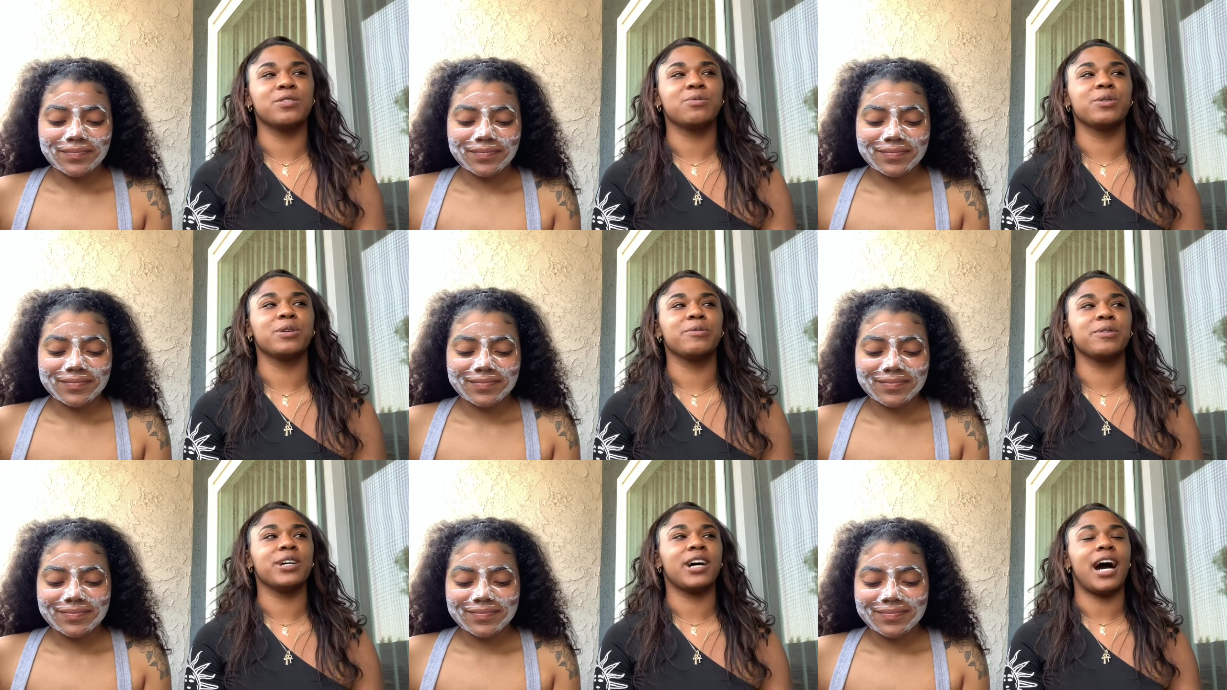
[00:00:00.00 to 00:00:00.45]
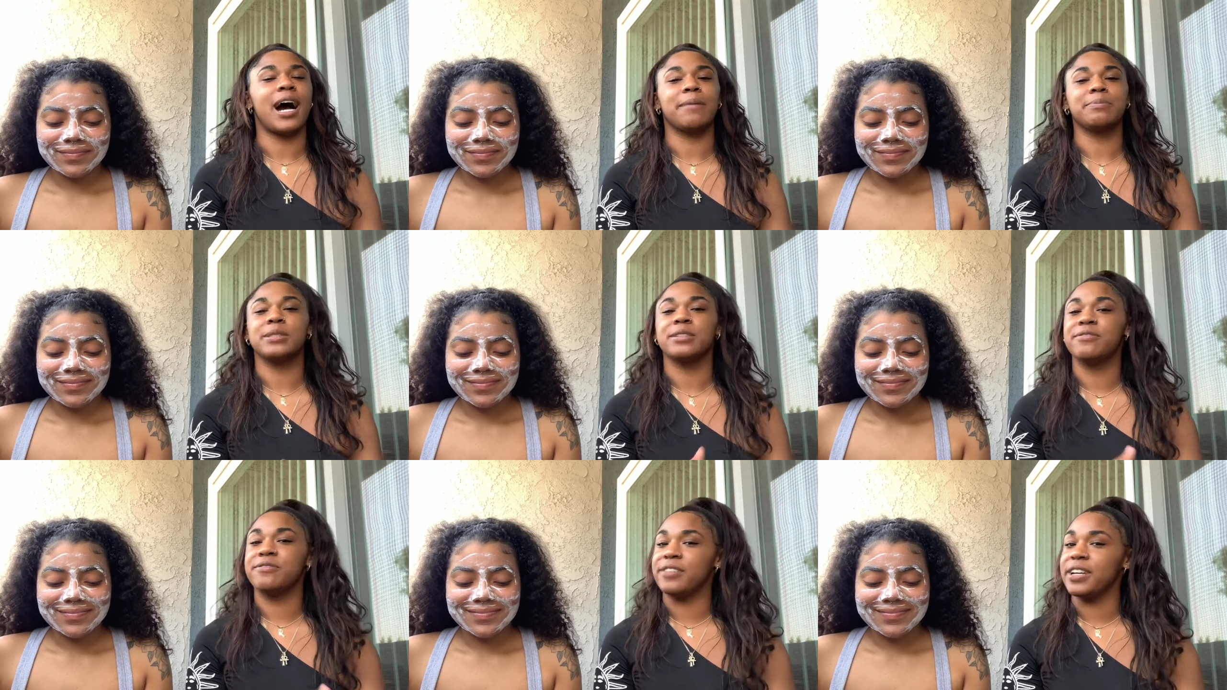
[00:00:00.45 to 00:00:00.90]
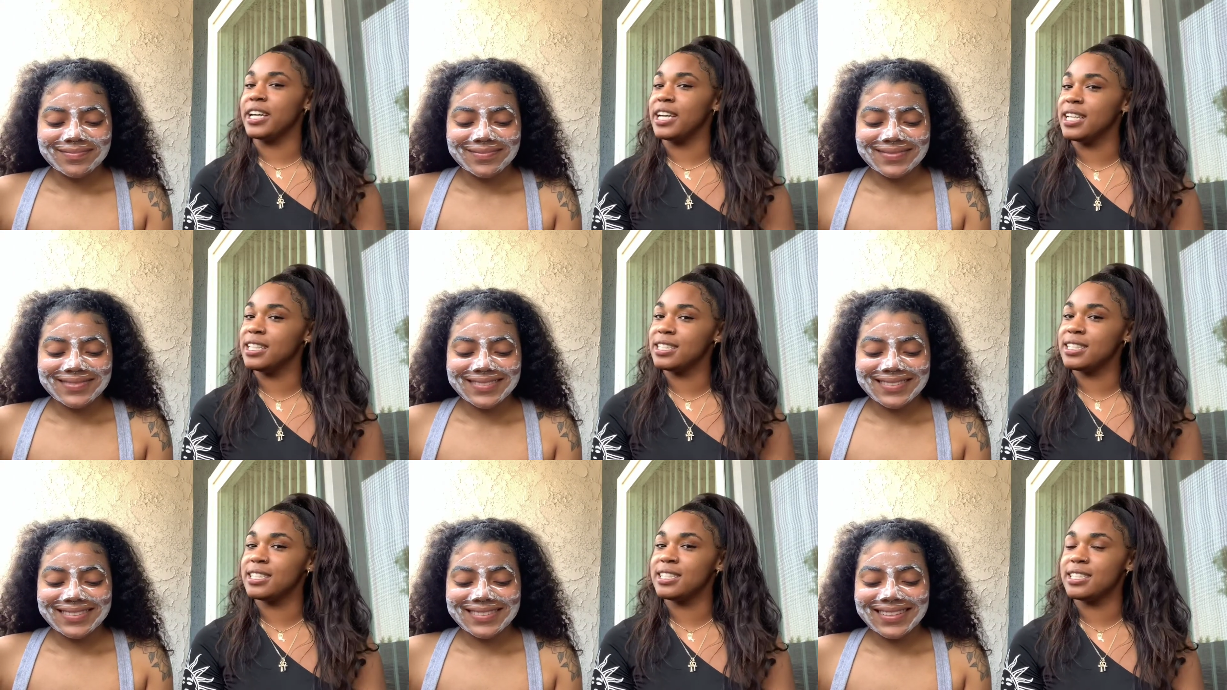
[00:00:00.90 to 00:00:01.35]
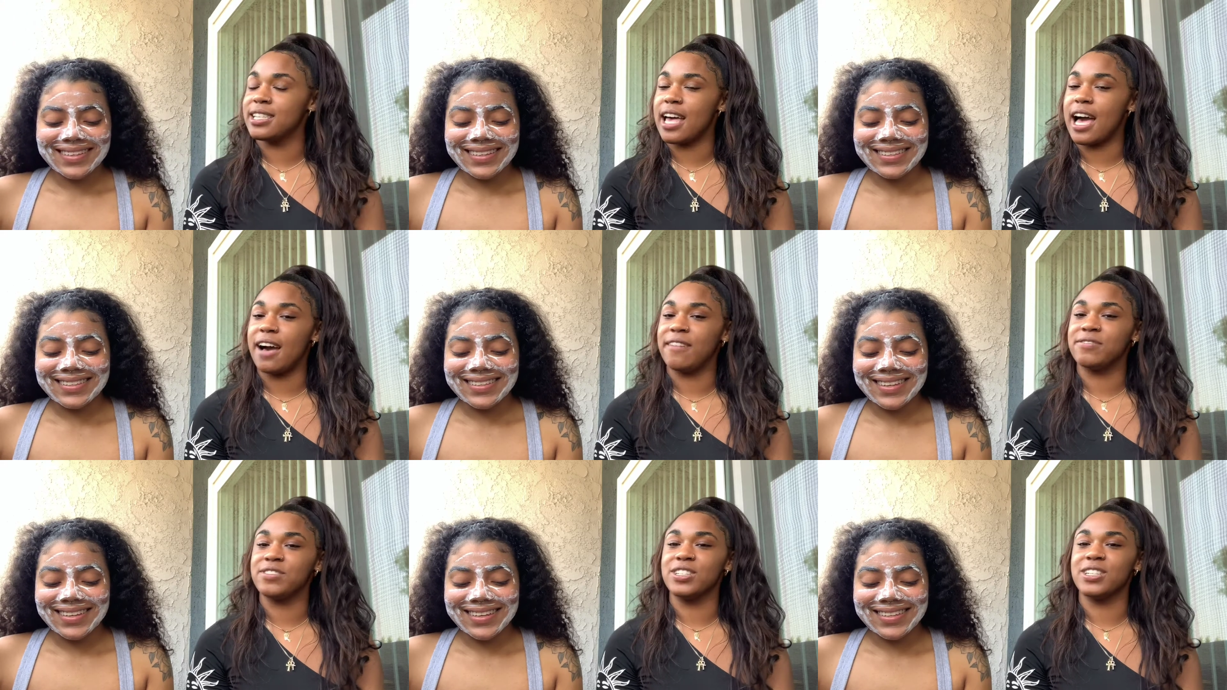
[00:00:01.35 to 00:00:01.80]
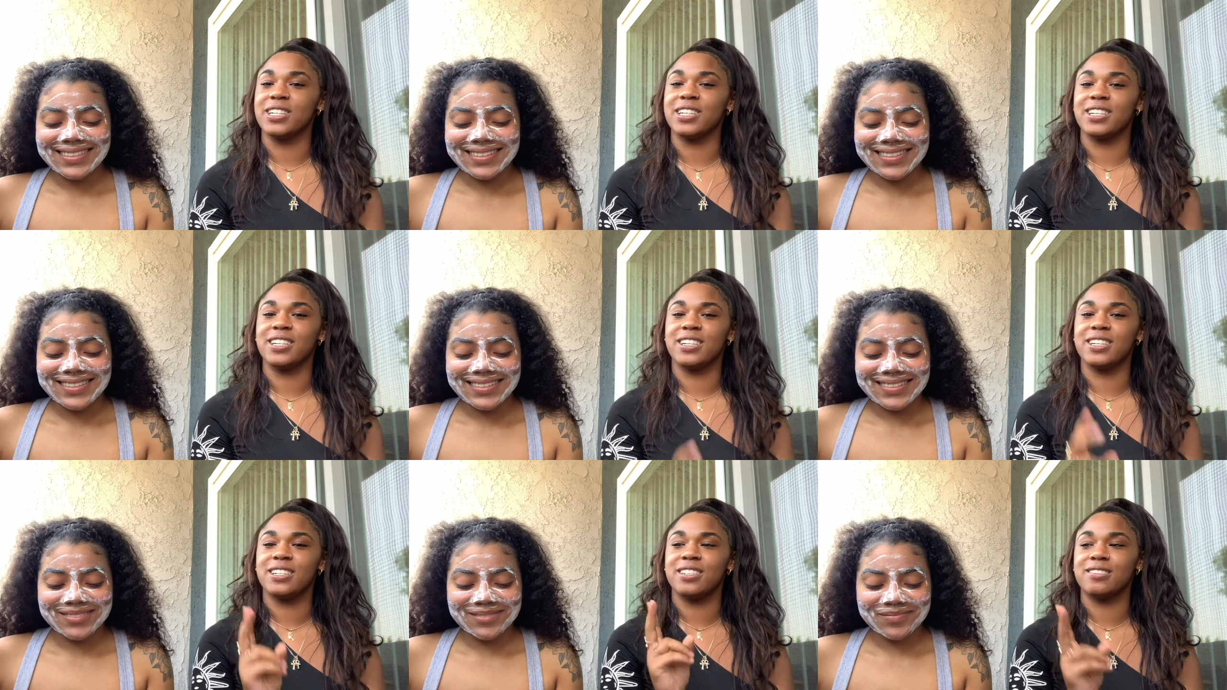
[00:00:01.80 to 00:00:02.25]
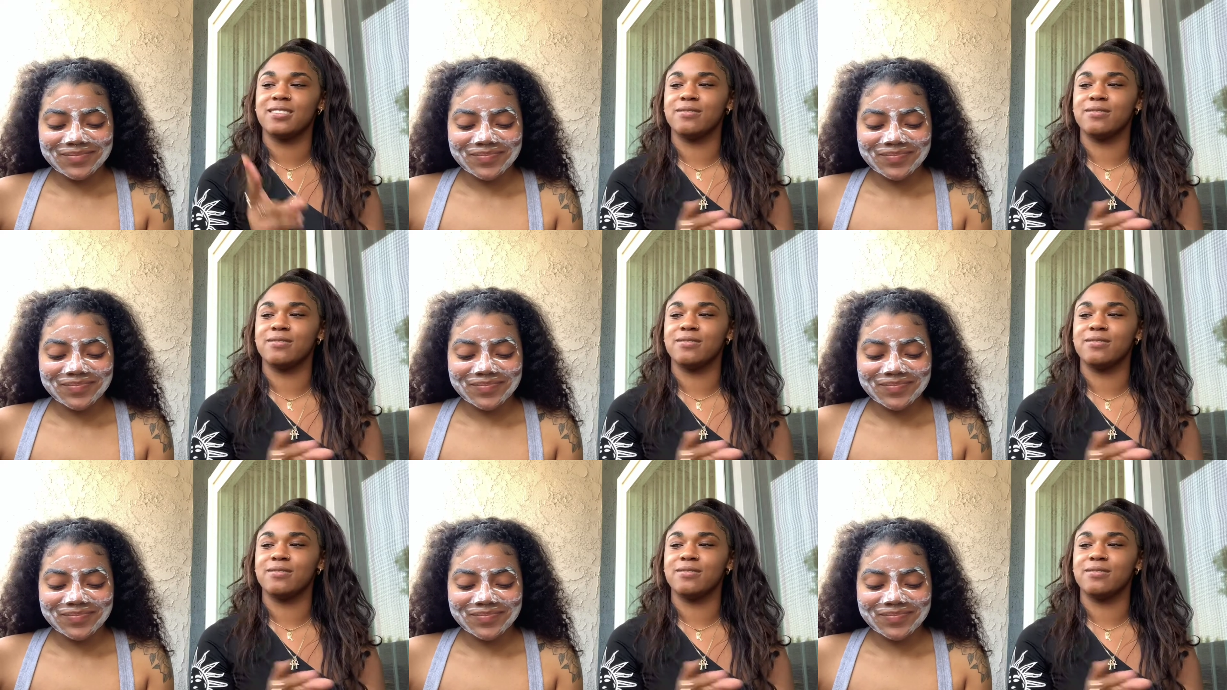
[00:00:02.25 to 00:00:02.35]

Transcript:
Speaker 1: We would hop the fence after this.